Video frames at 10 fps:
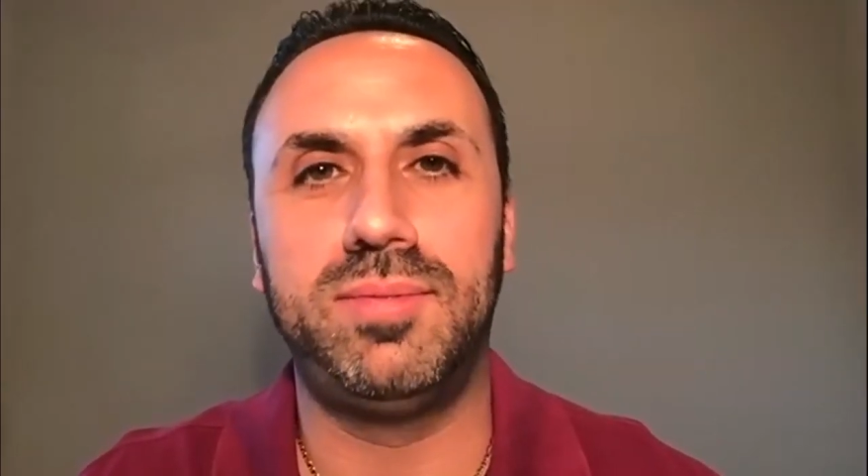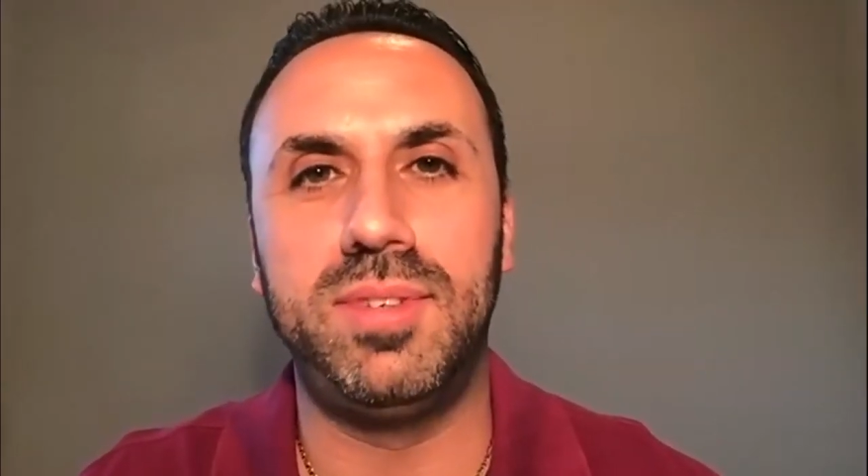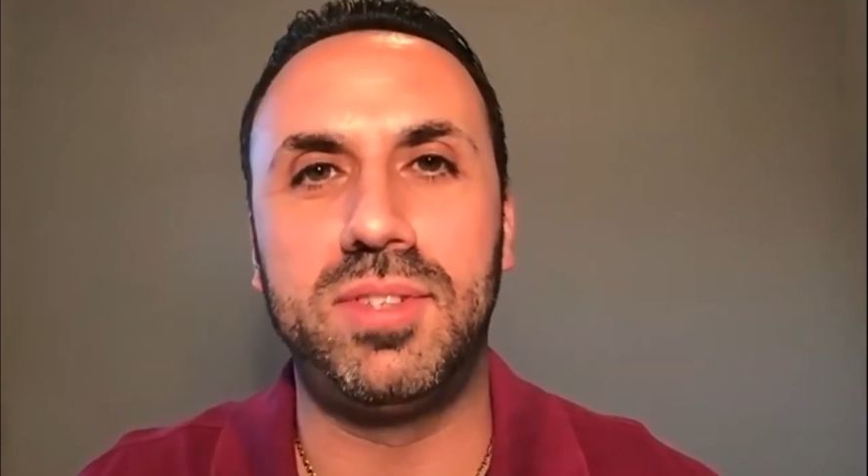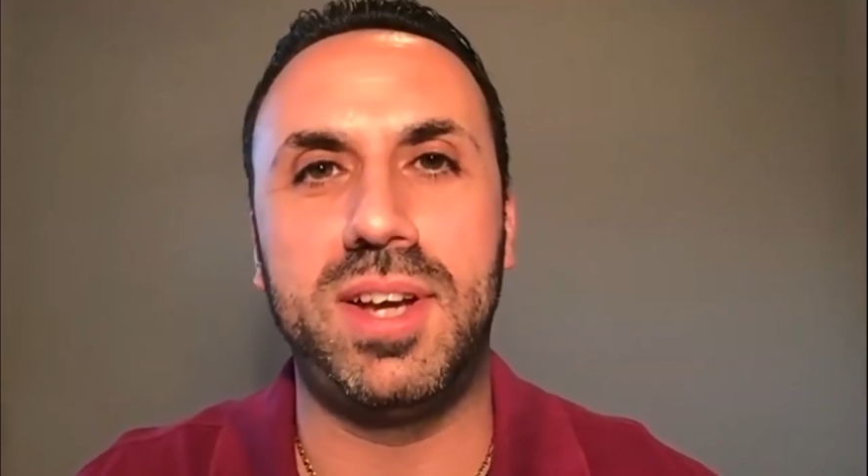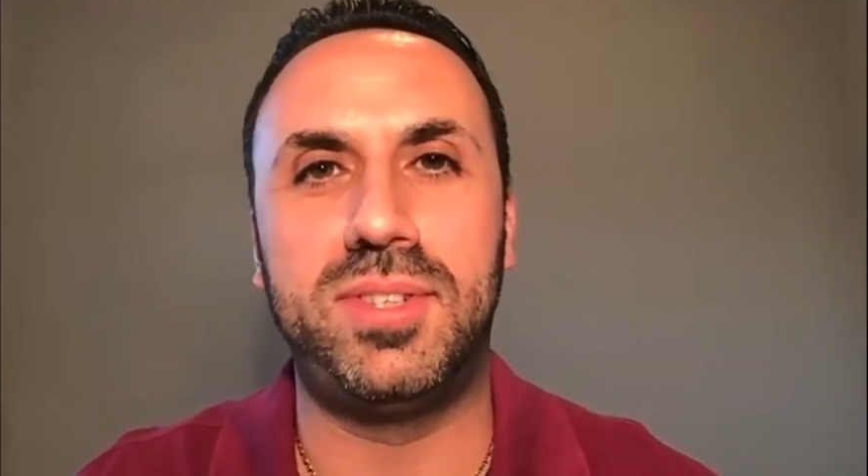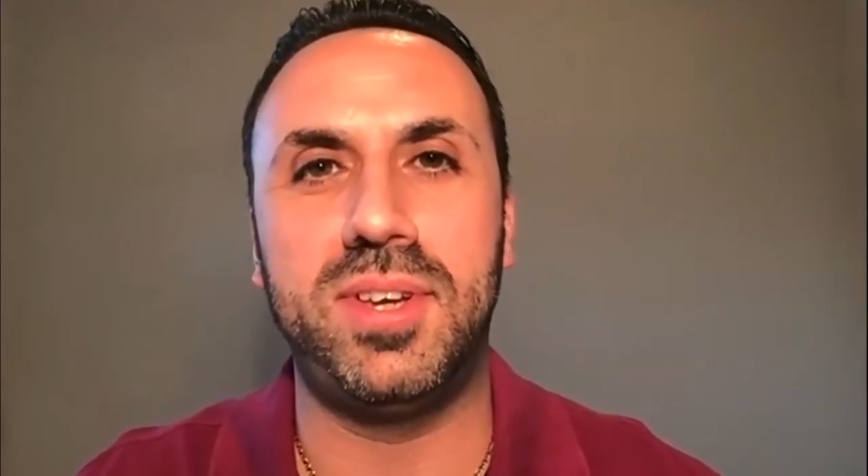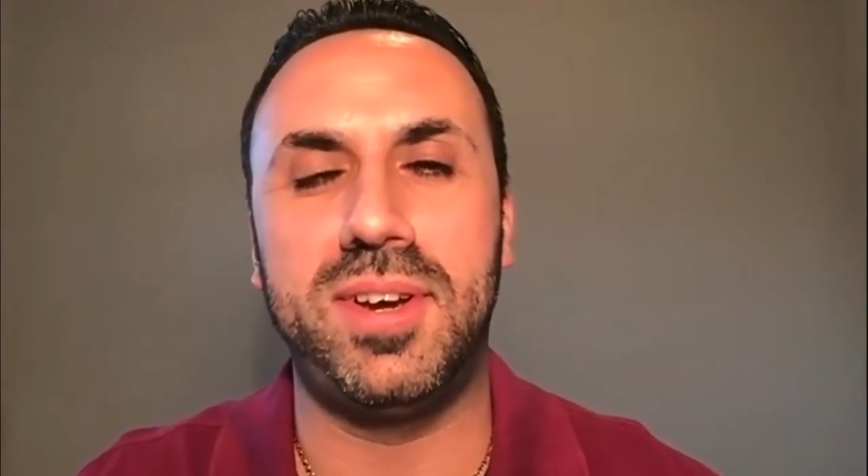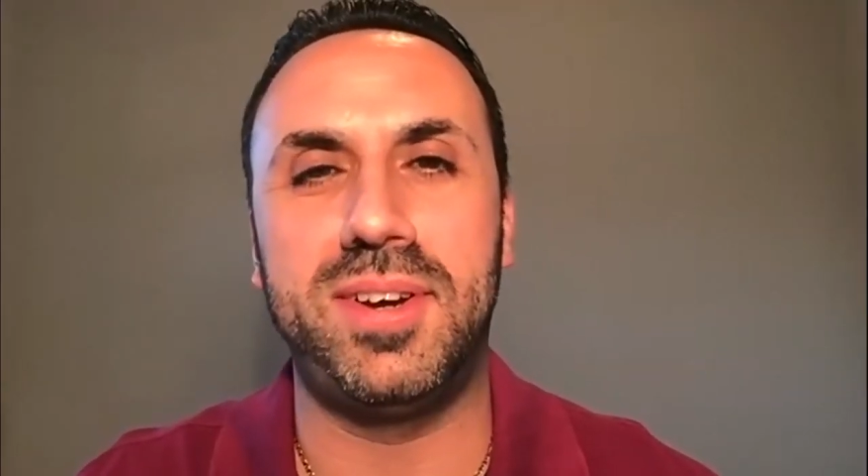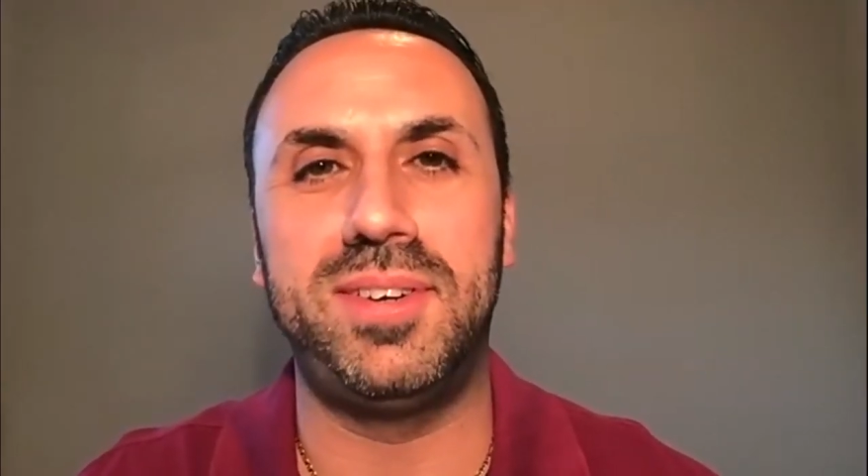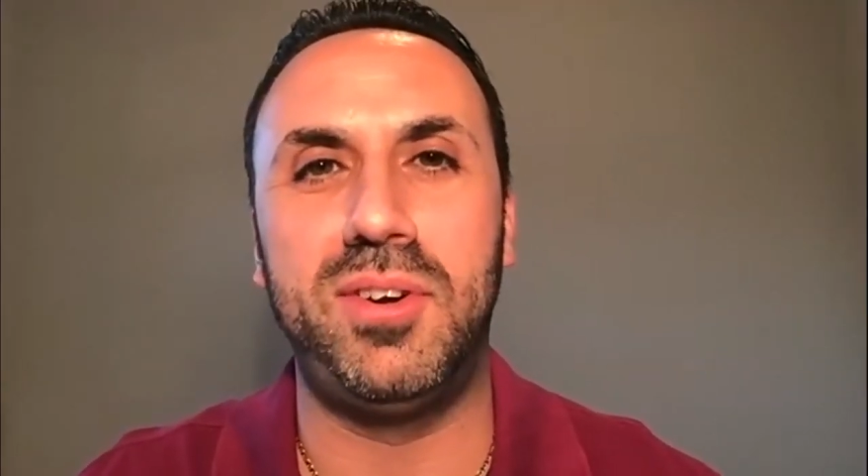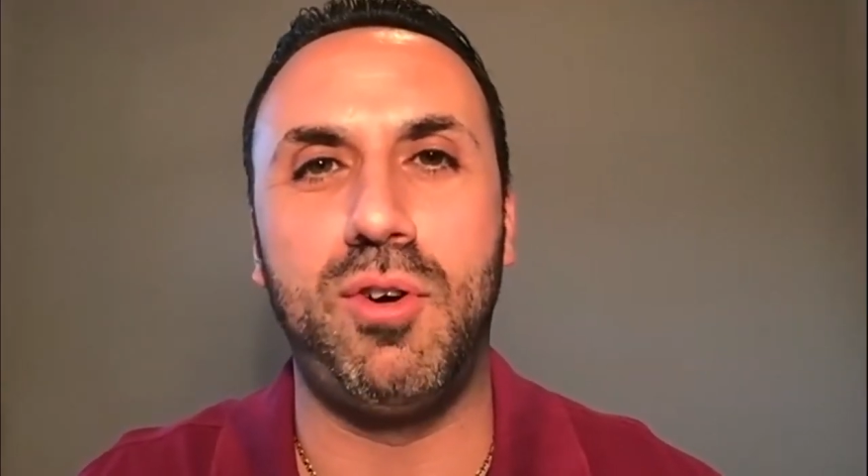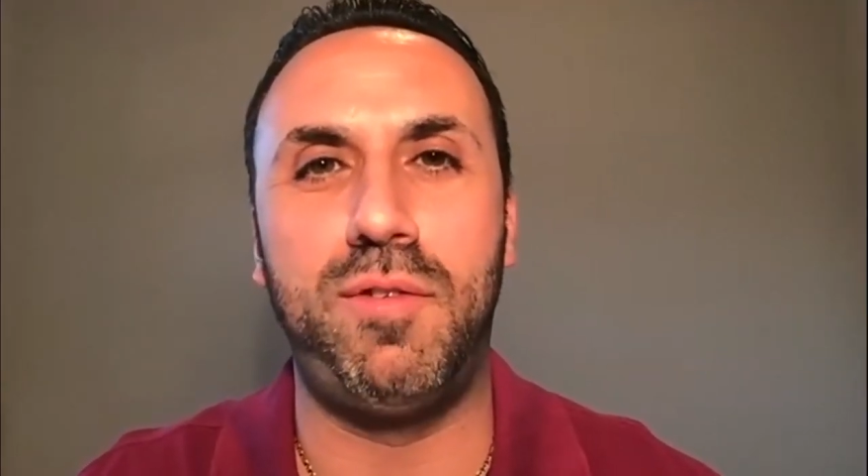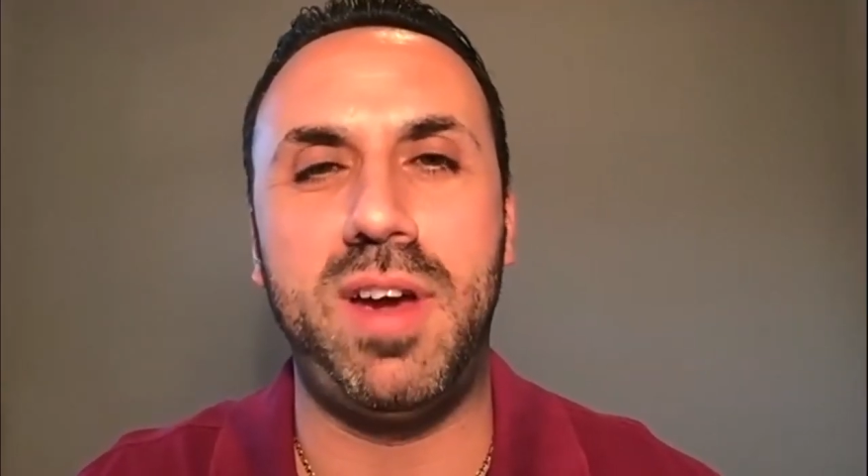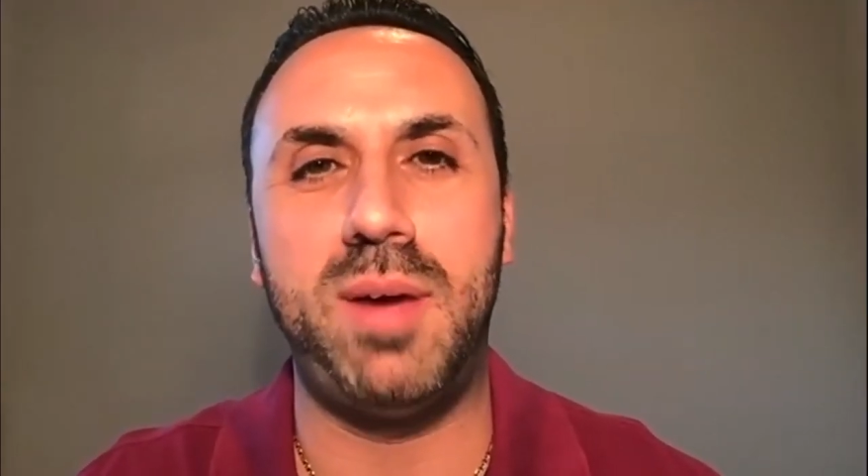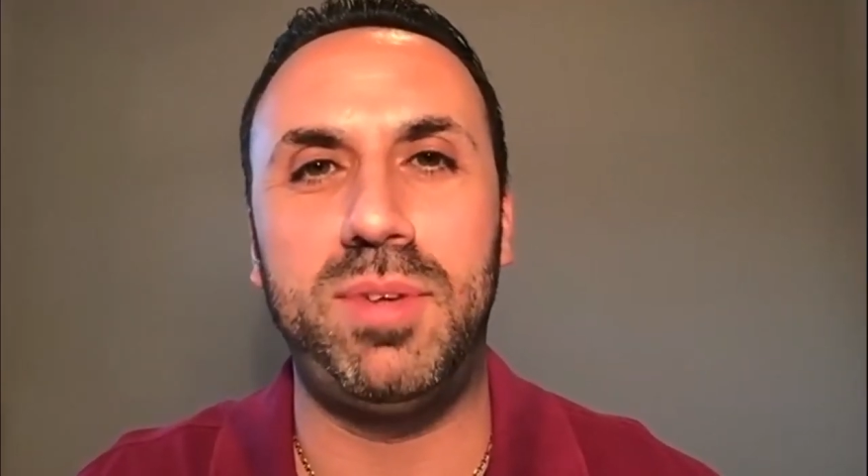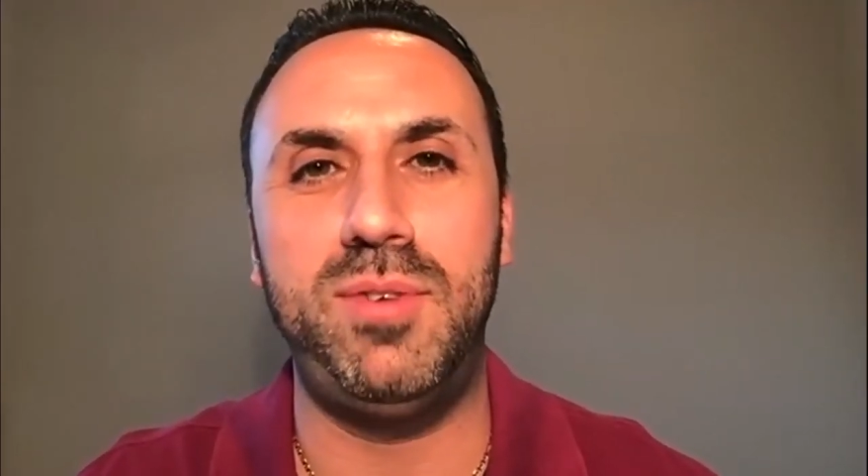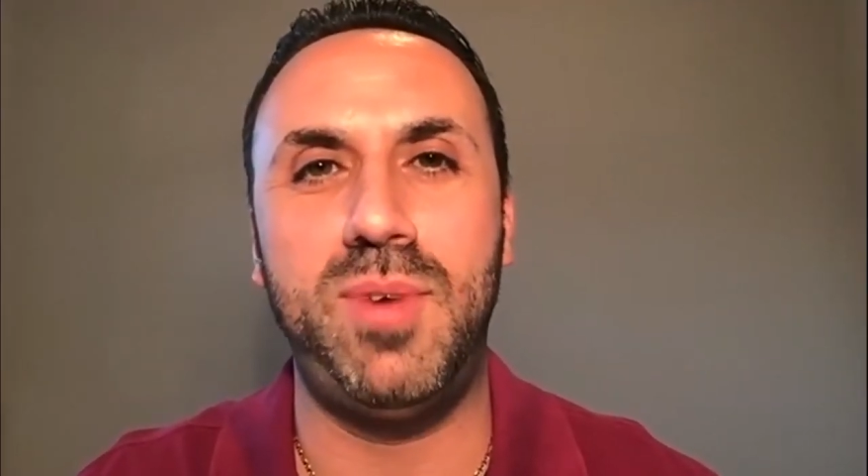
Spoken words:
is that your whole family